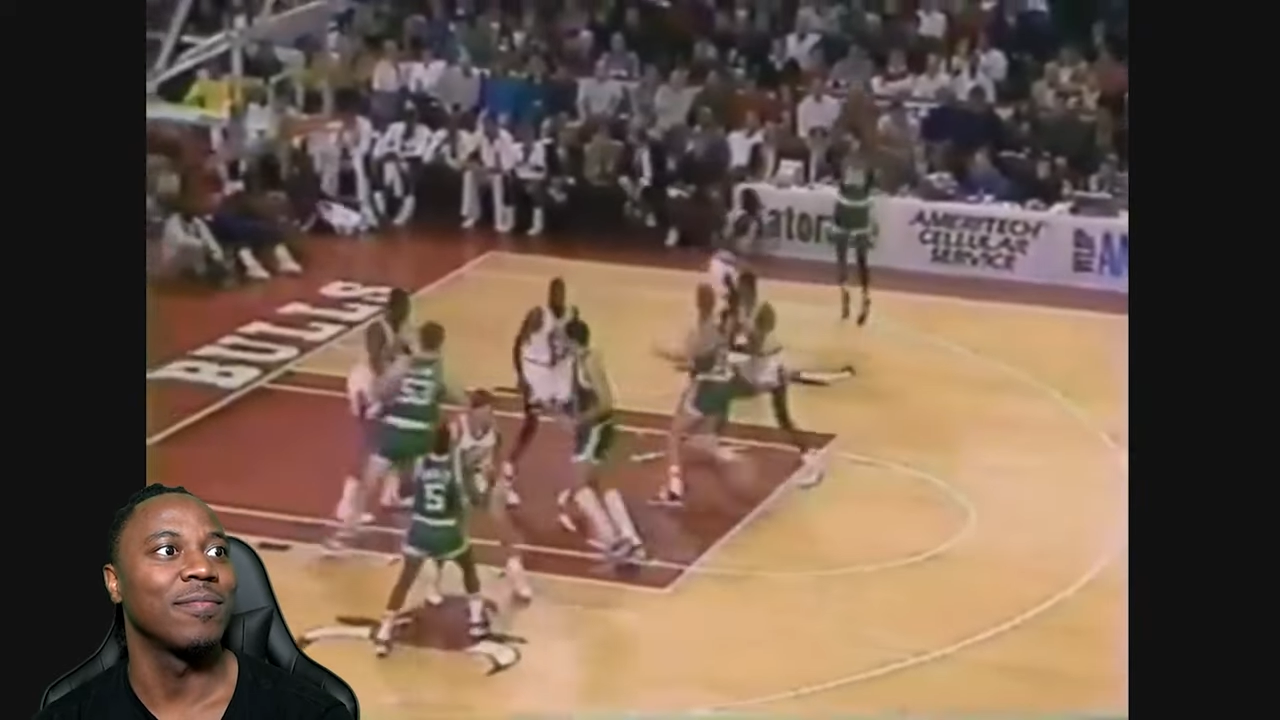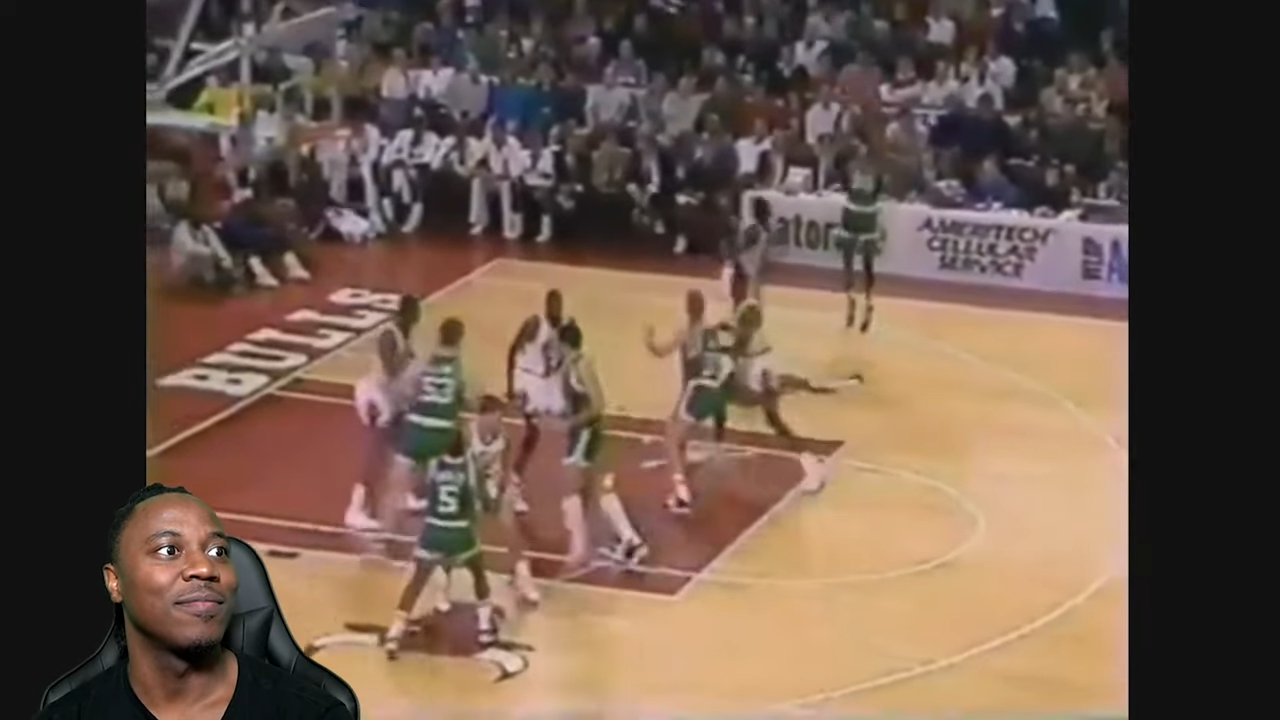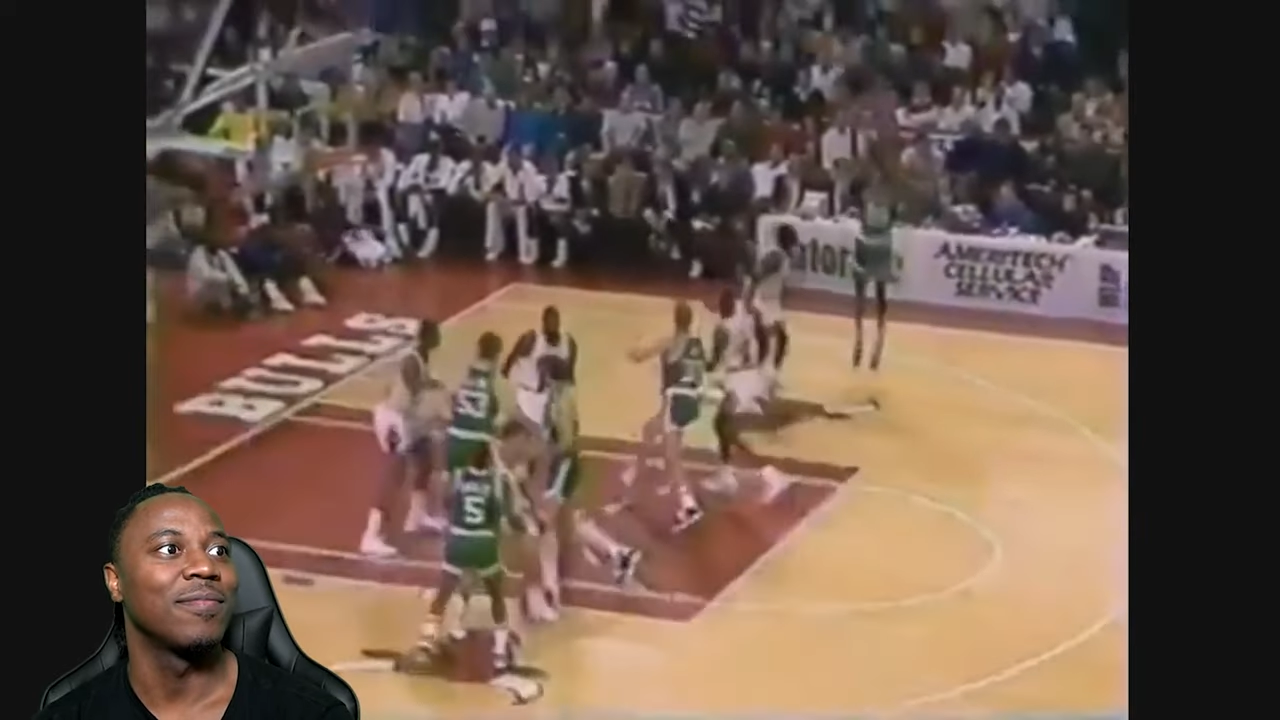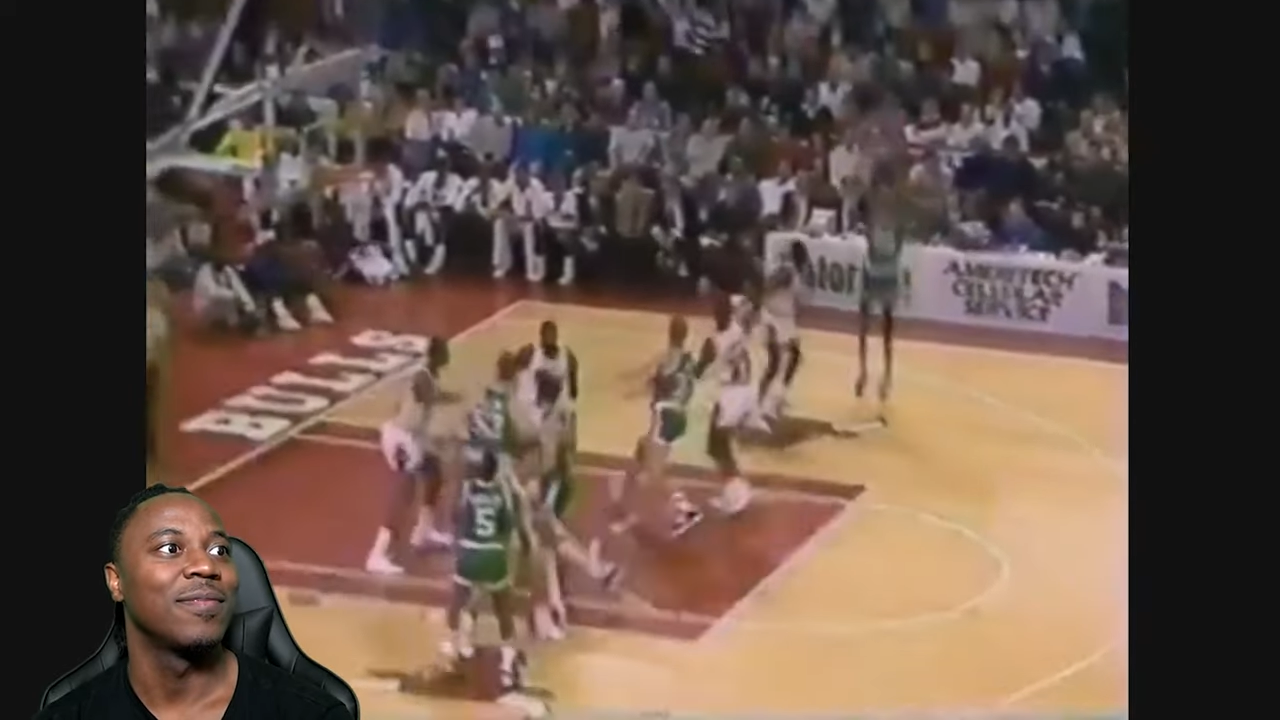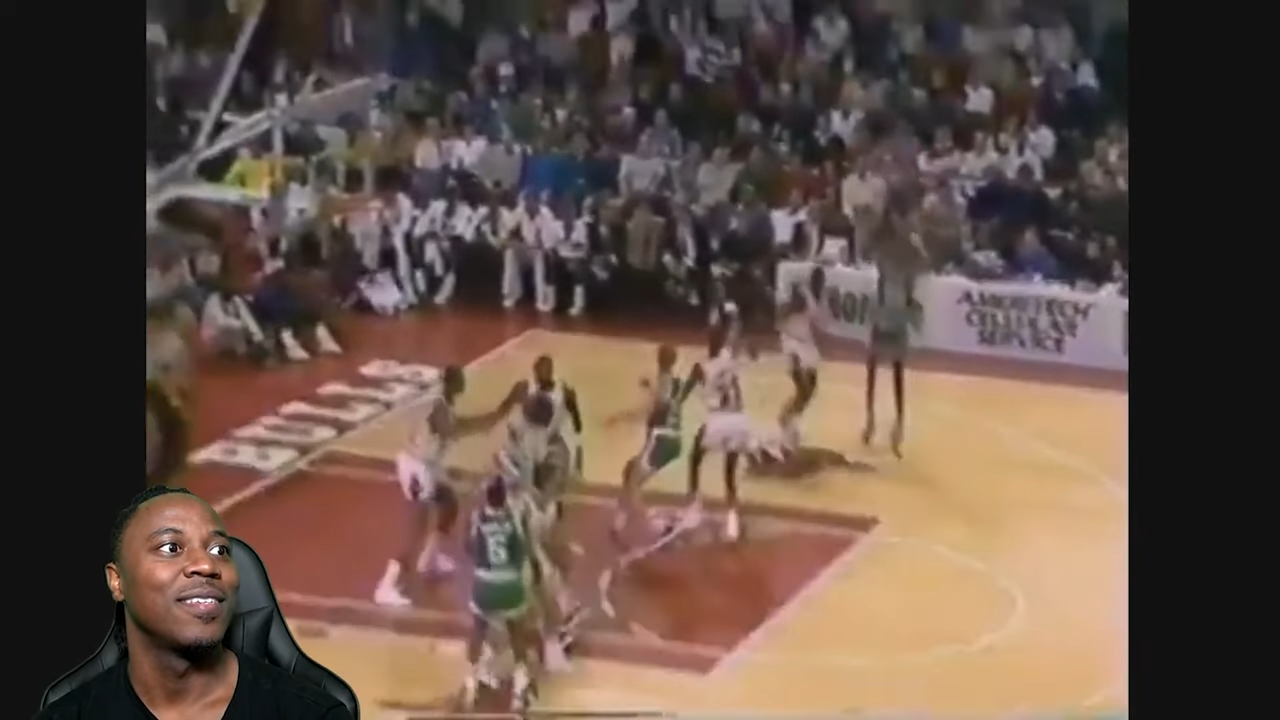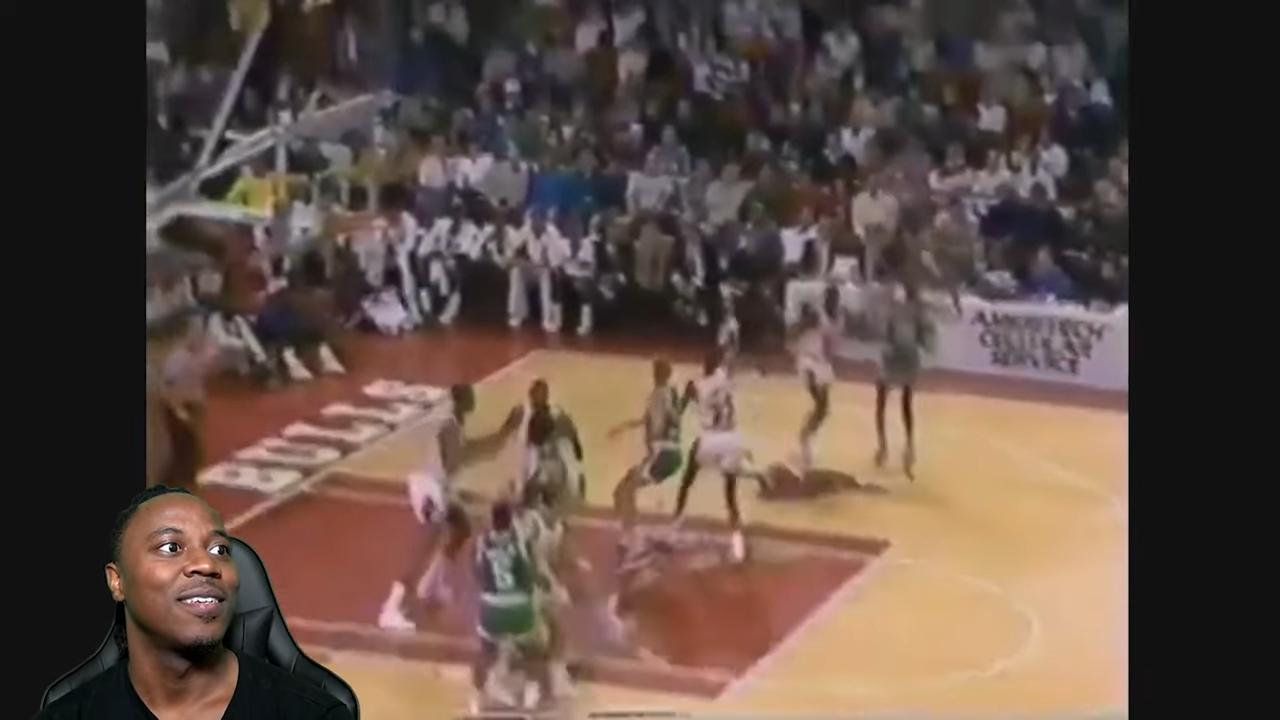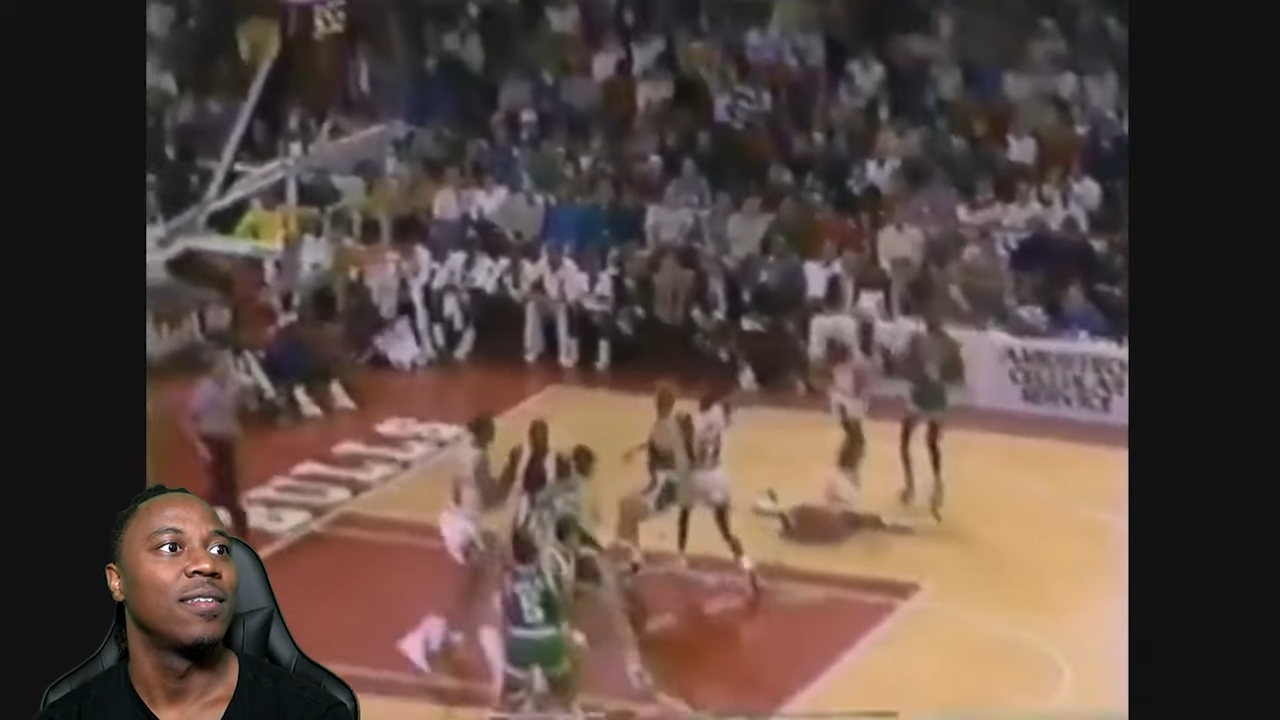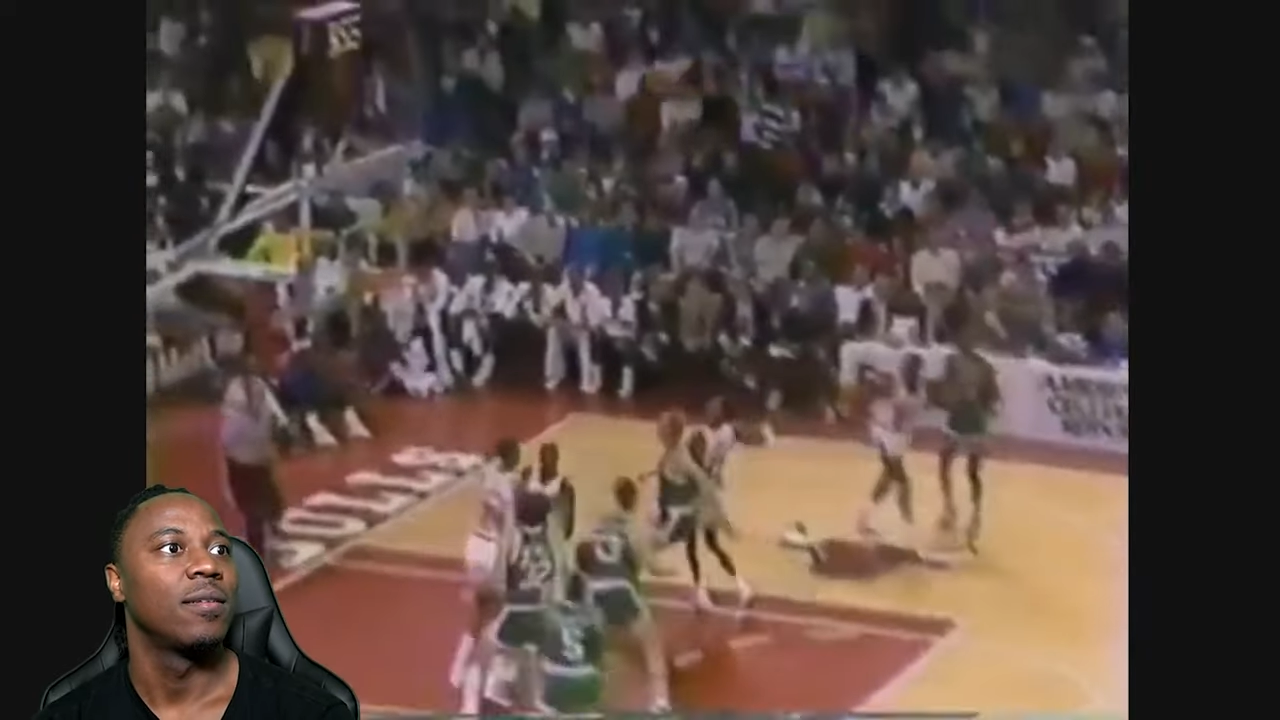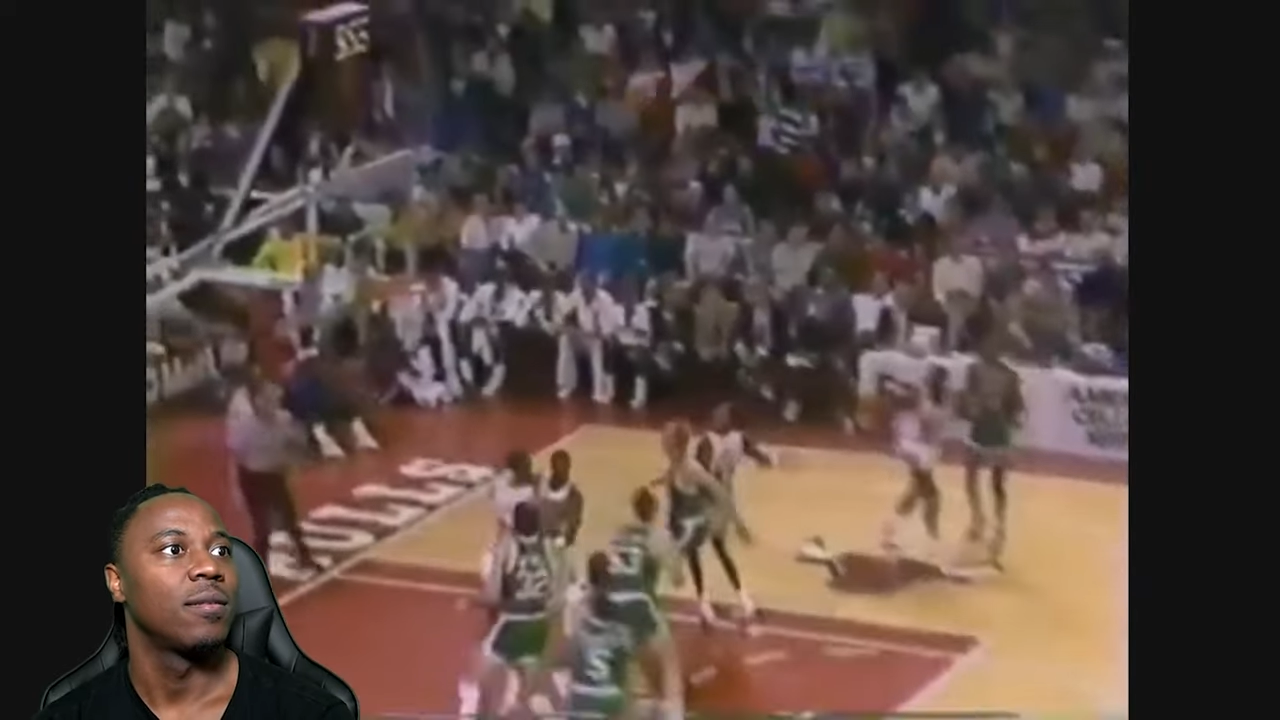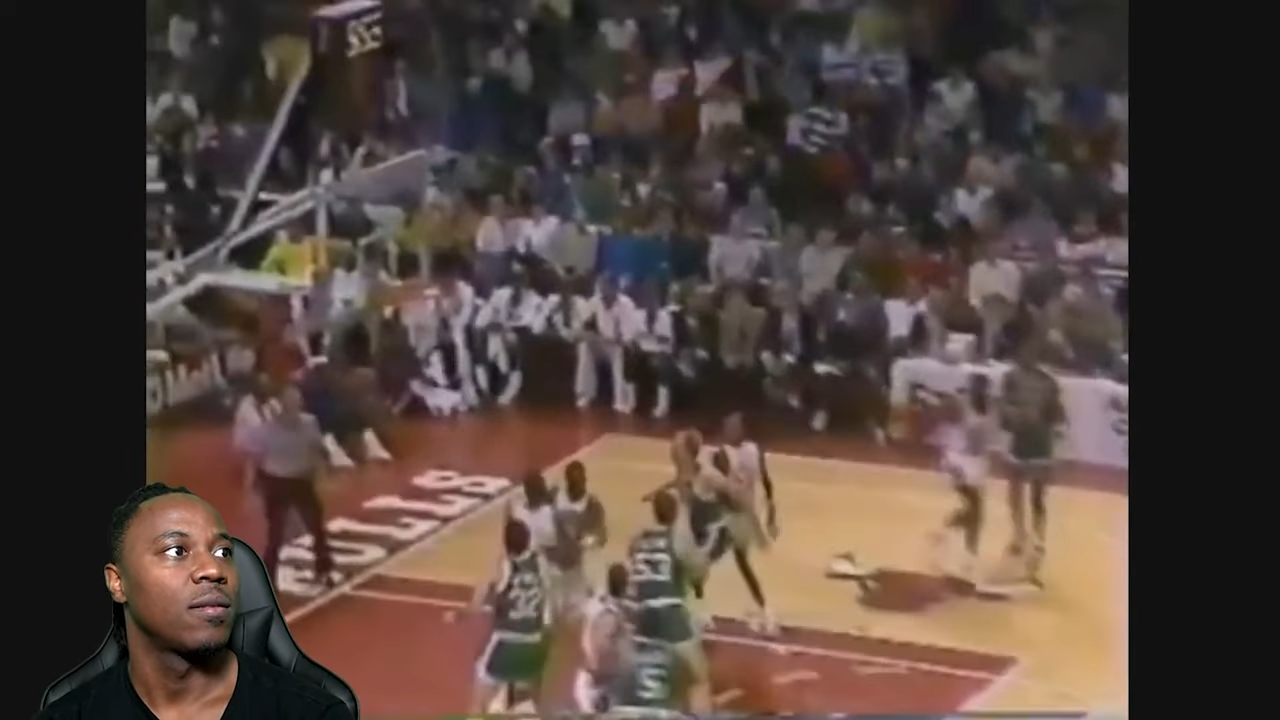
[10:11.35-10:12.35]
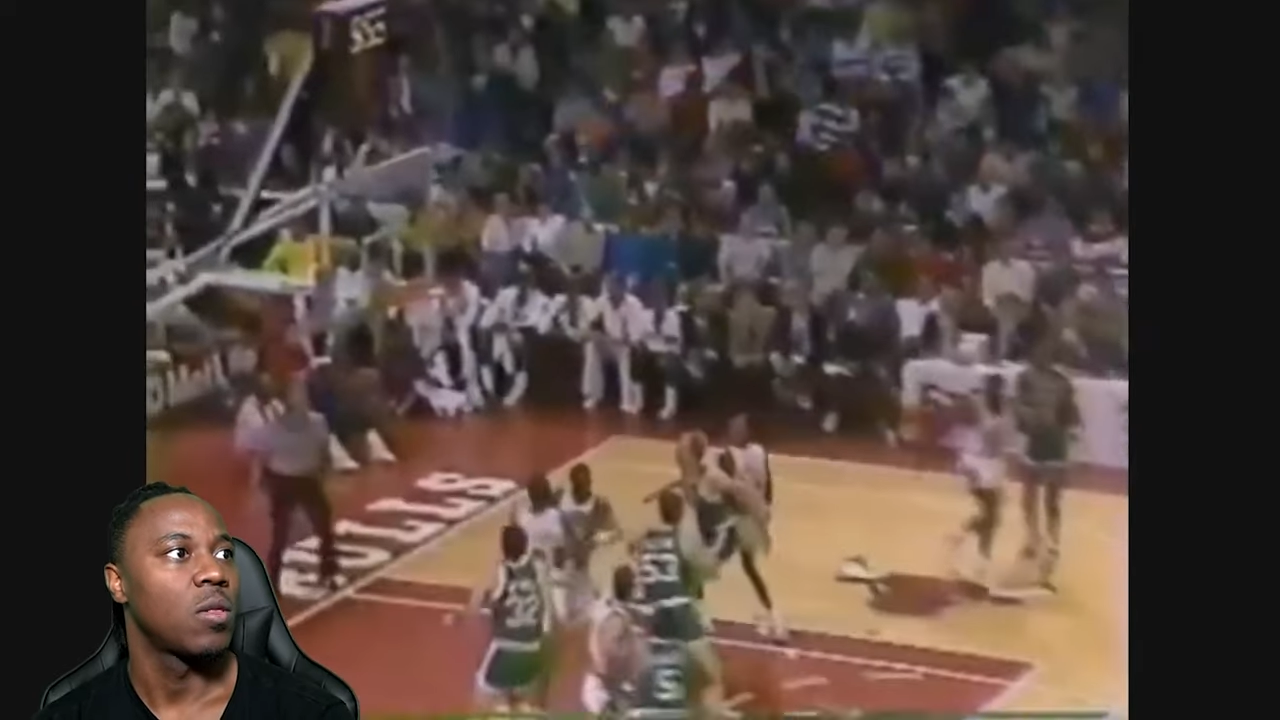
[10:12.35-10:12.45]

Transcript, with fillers: now shoots